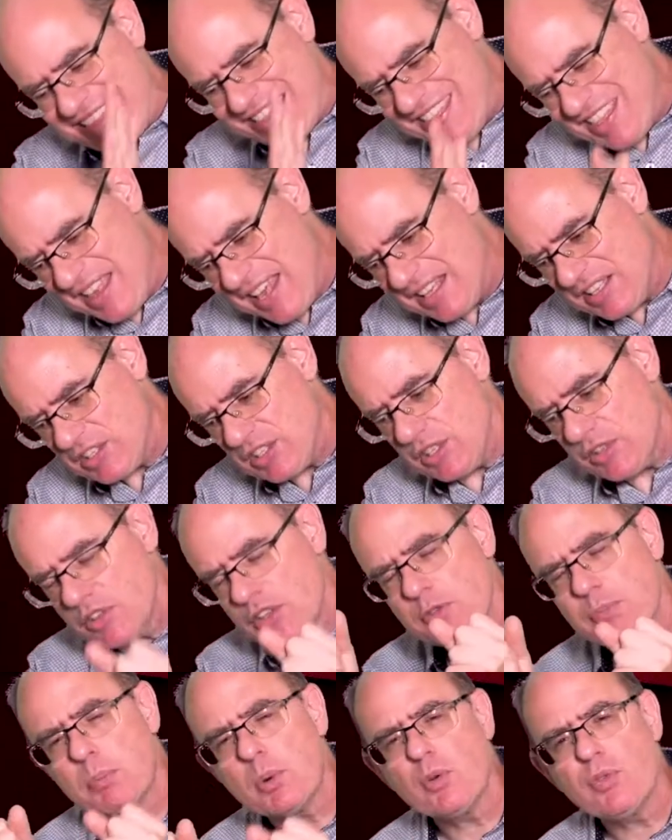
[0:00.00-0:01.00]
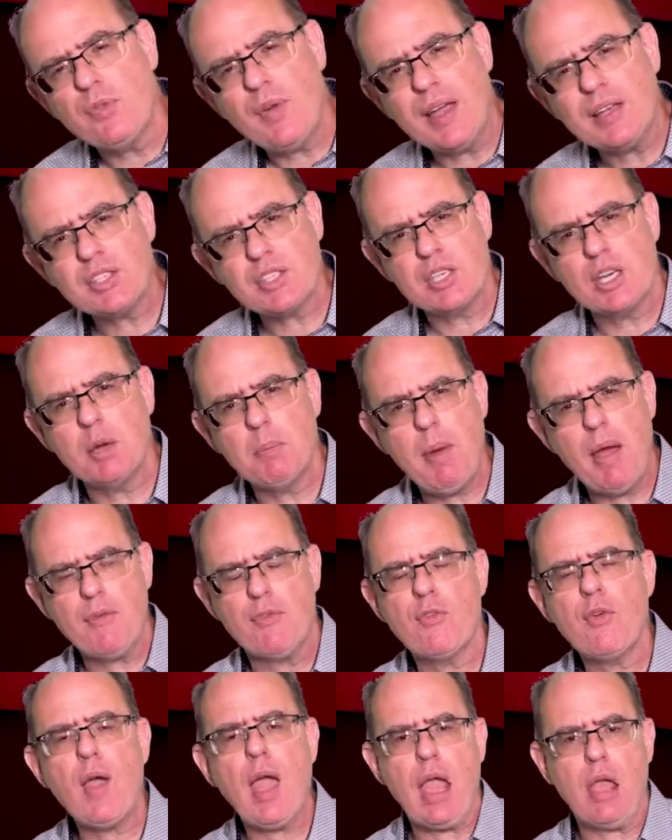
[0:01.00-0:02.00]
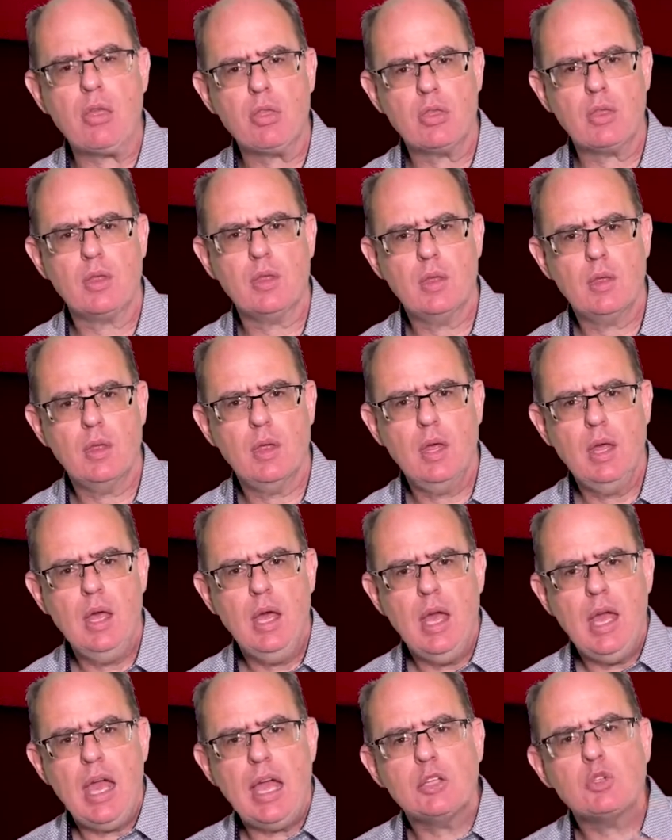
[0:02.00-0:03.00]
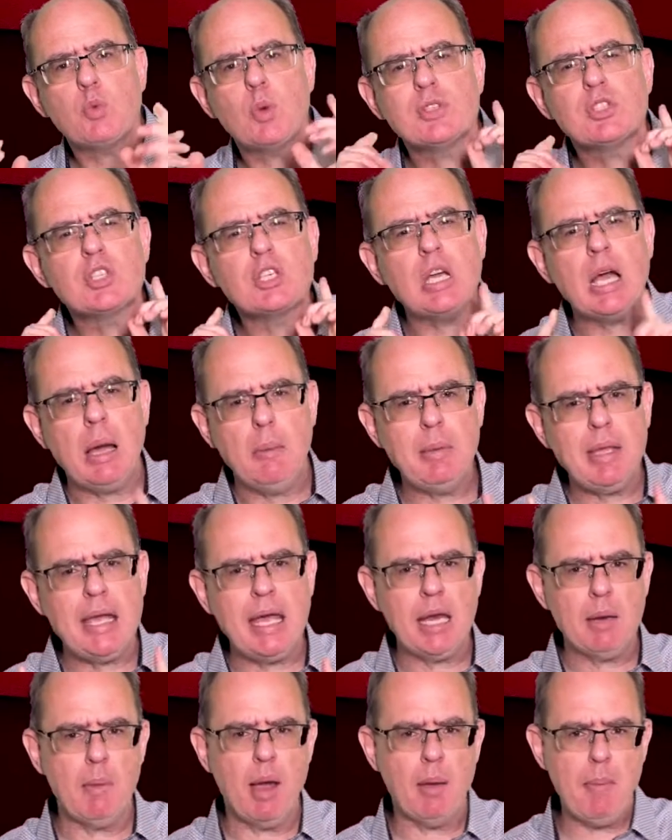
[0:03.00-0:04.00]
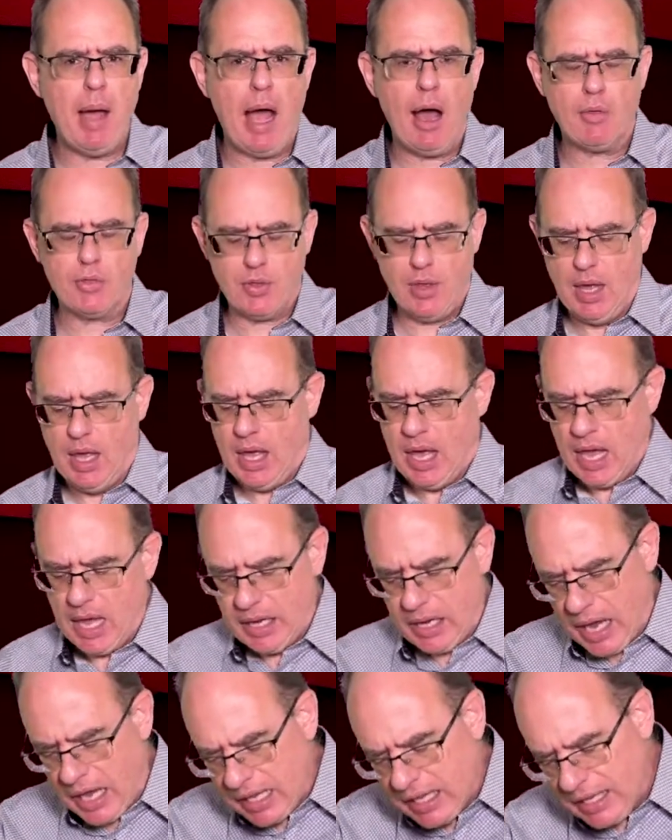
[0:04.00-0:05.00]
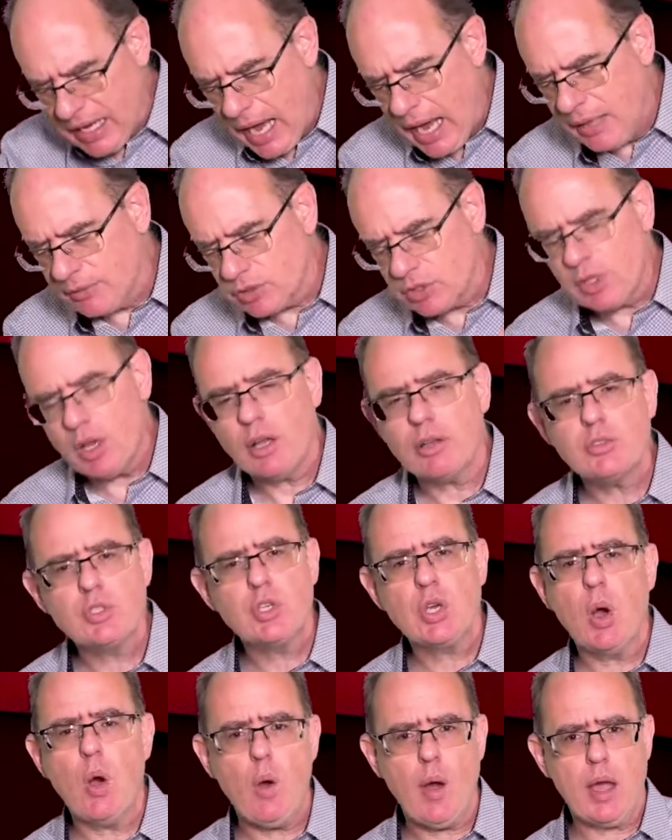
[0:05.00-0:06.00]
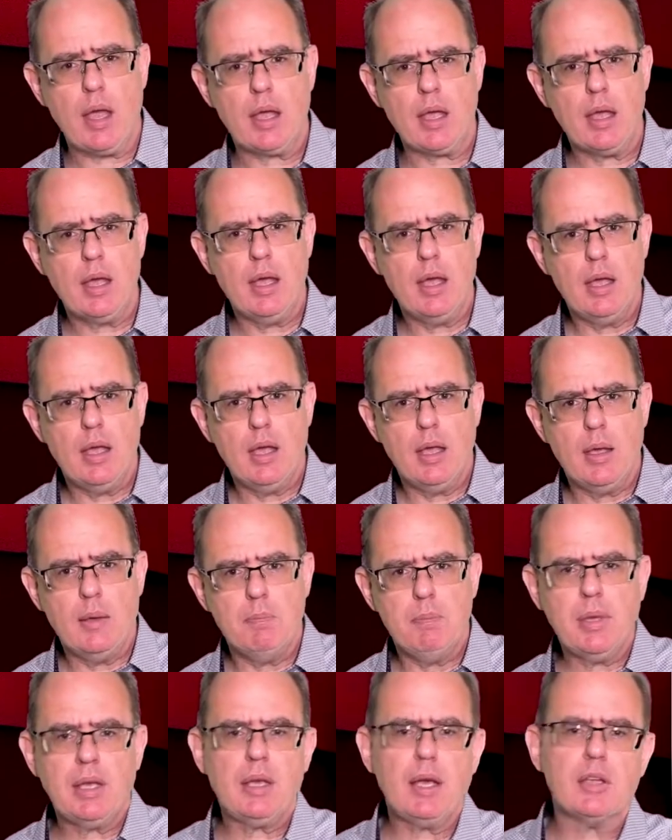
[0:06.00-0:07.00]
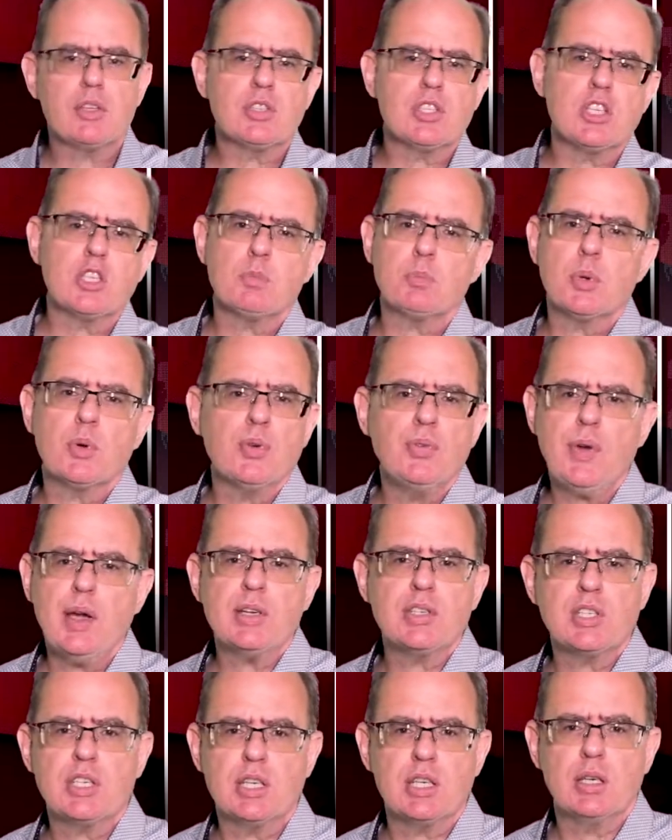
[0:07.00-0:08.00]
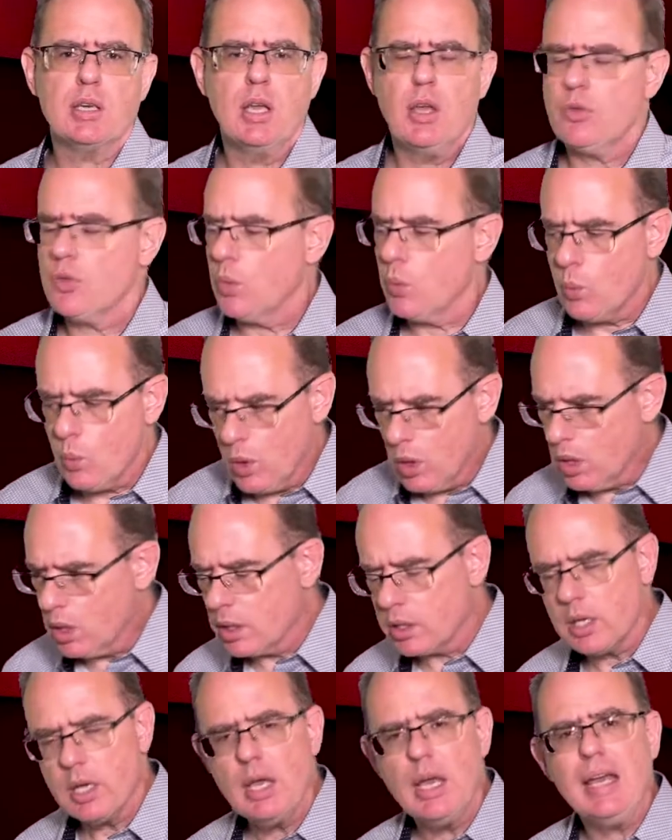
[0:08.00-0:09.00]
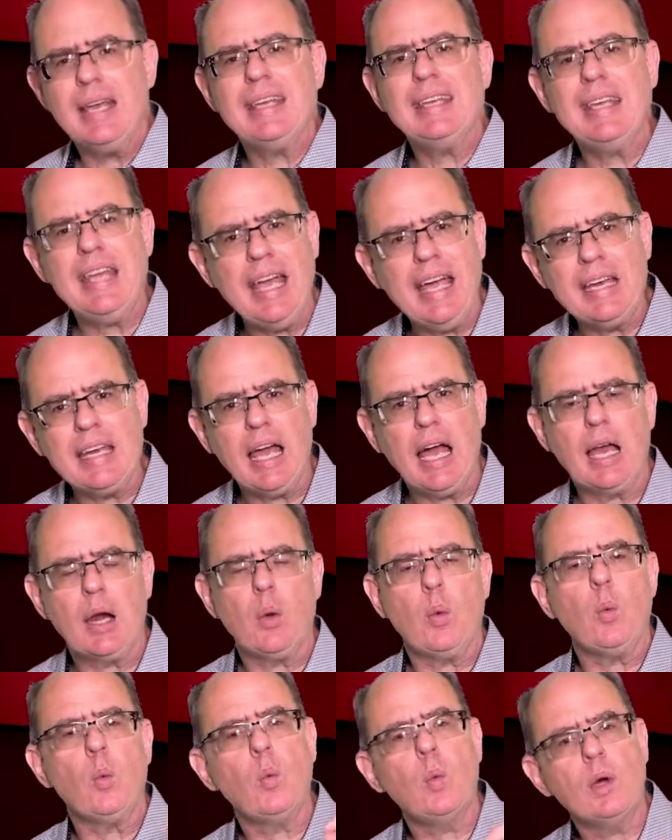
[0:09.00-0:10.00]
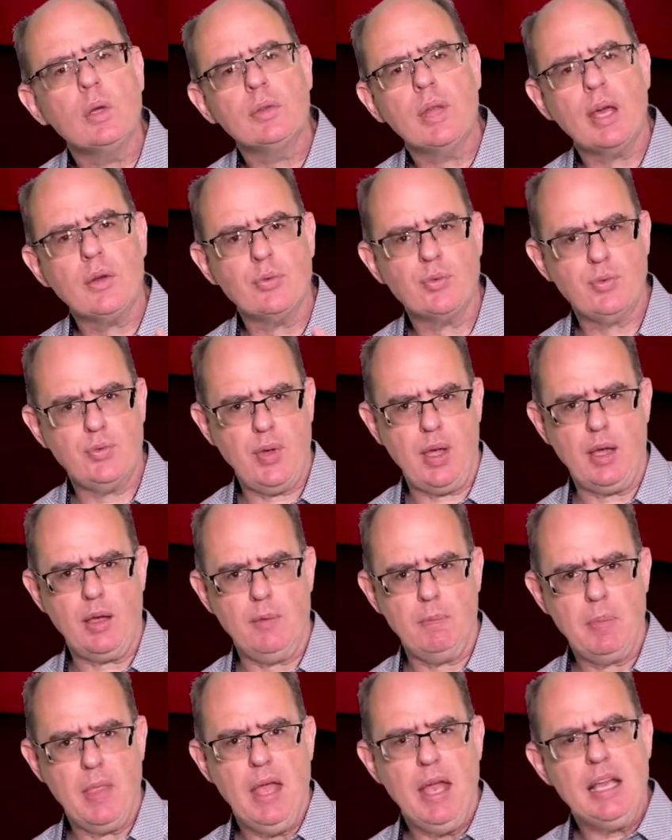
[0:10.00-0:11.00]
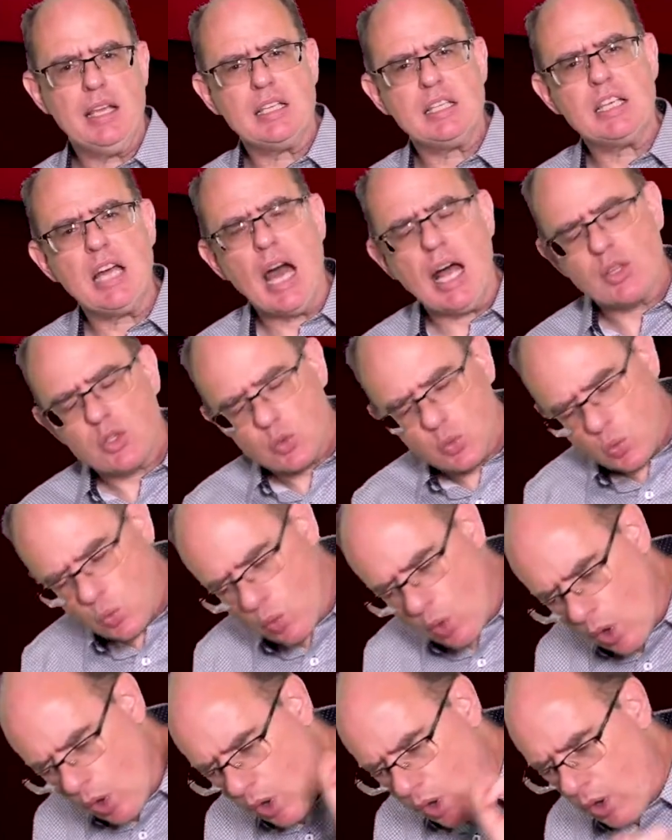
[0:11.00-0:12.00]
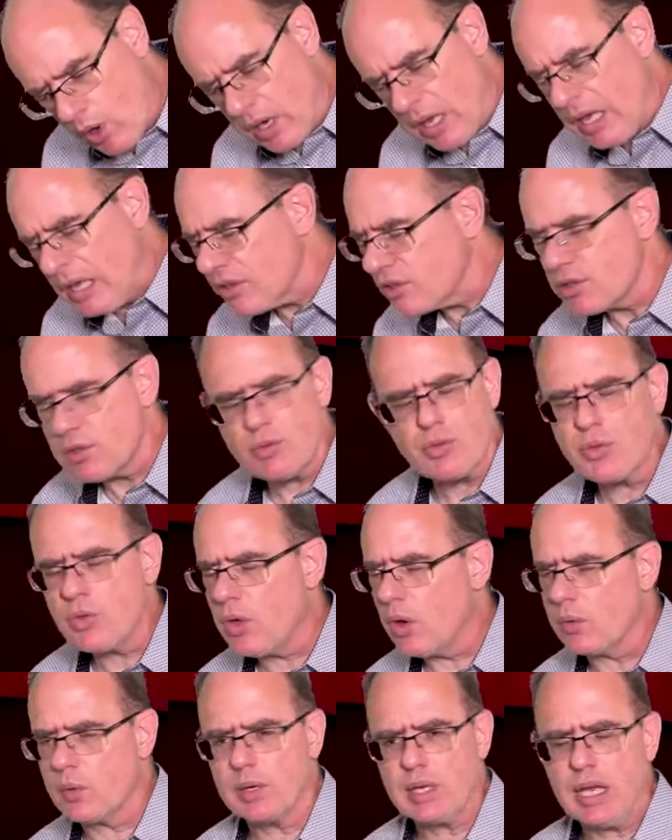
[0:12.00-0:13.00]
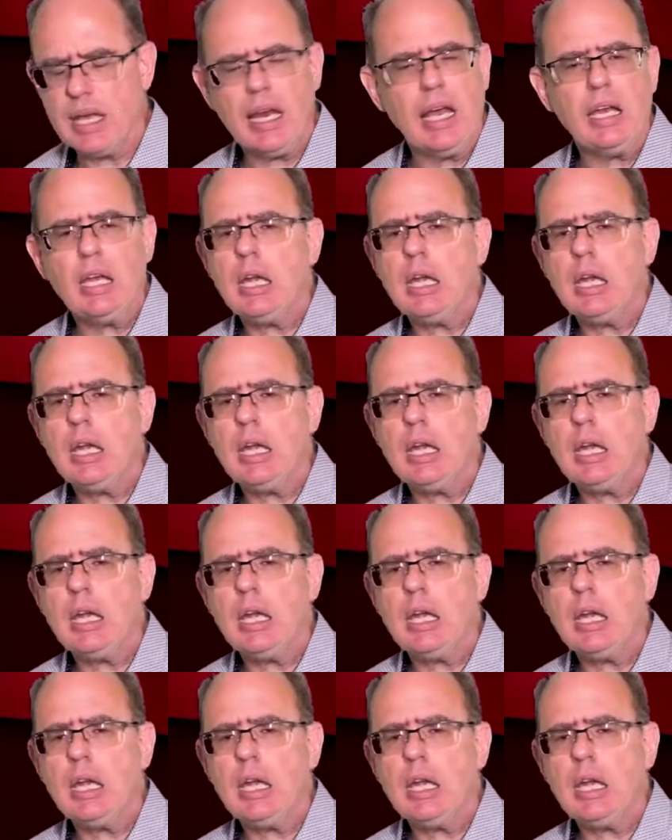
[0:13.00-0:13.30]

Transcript: this, the profession of my faith. It's what's coming out of my mouth, and I count it all joy because this profession, the word, cannot, will not fail. God's word is authority, and I